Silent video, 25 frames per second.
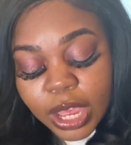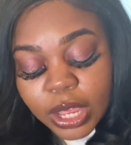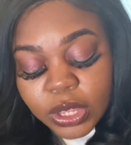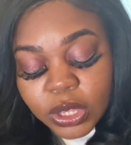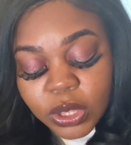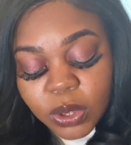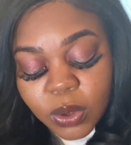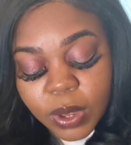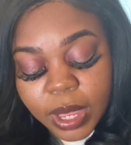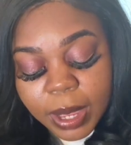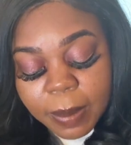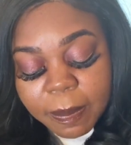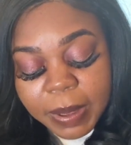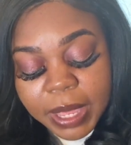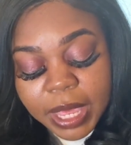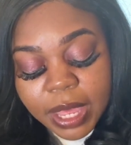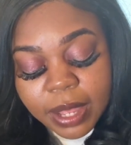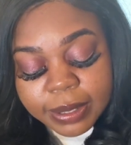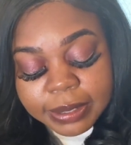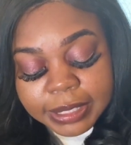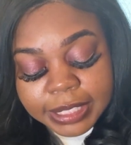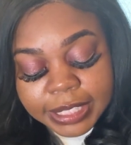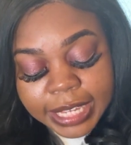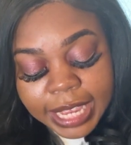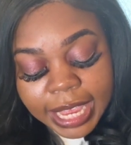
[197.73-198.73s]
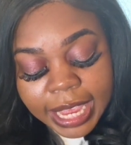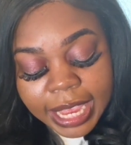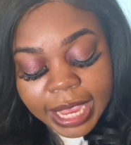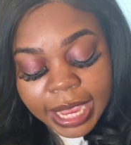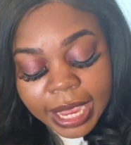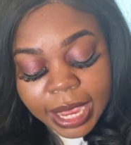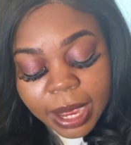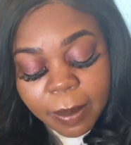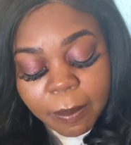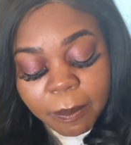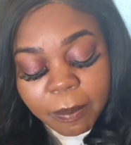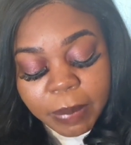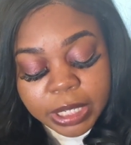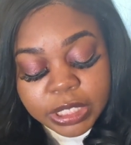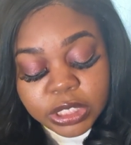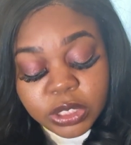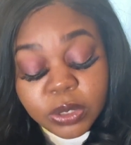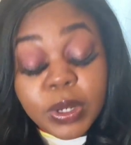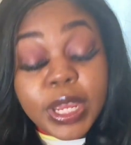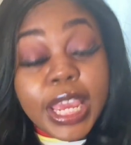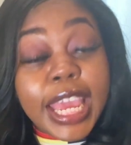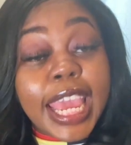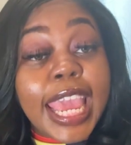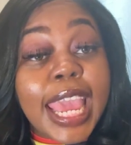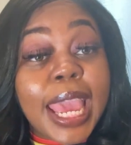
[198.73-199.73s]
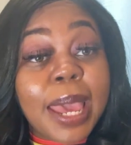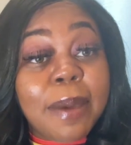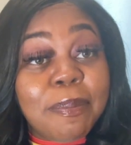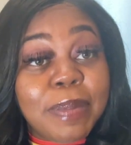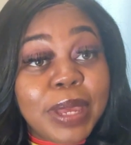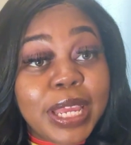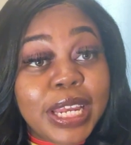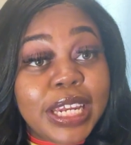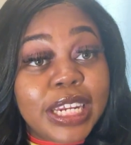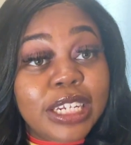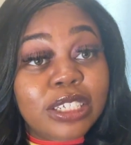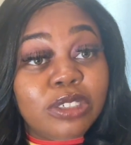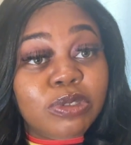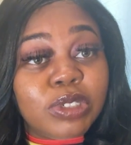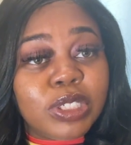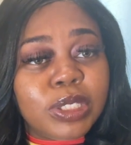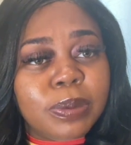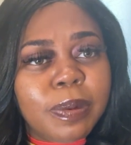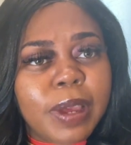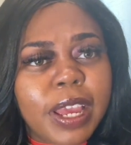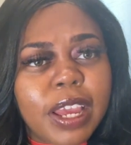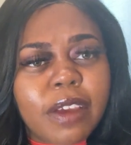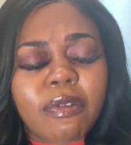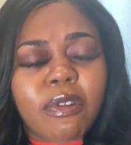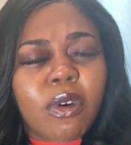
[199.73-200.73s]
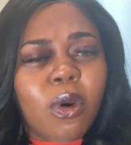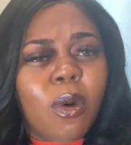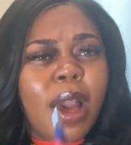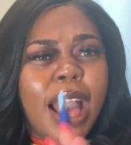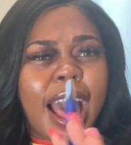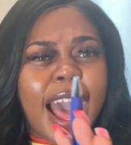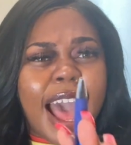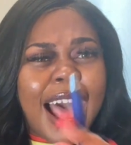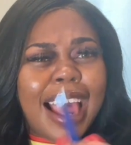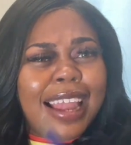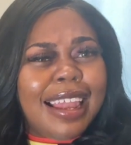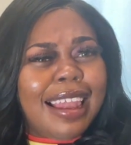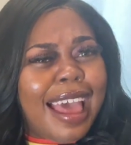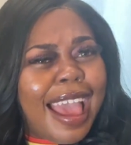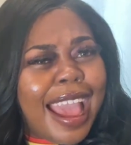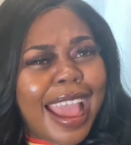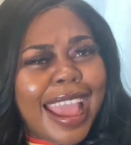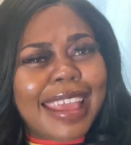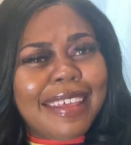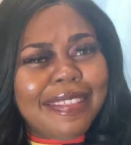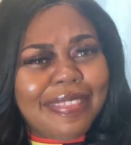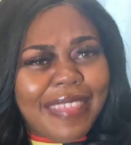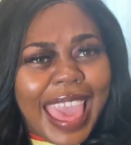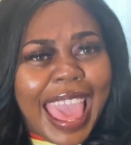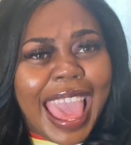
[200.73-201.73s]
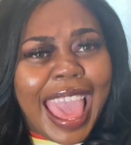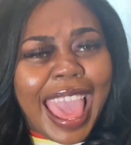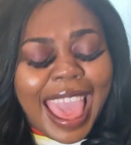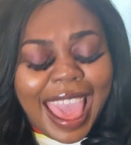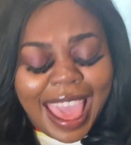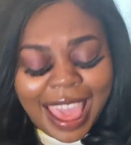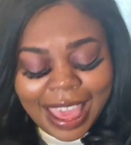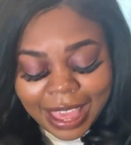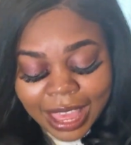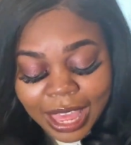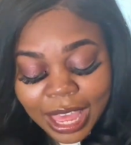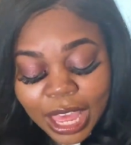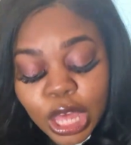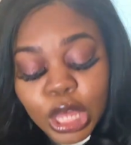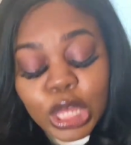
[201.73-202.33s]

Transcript: You can be upset, but you can't be disrespectful. I like that.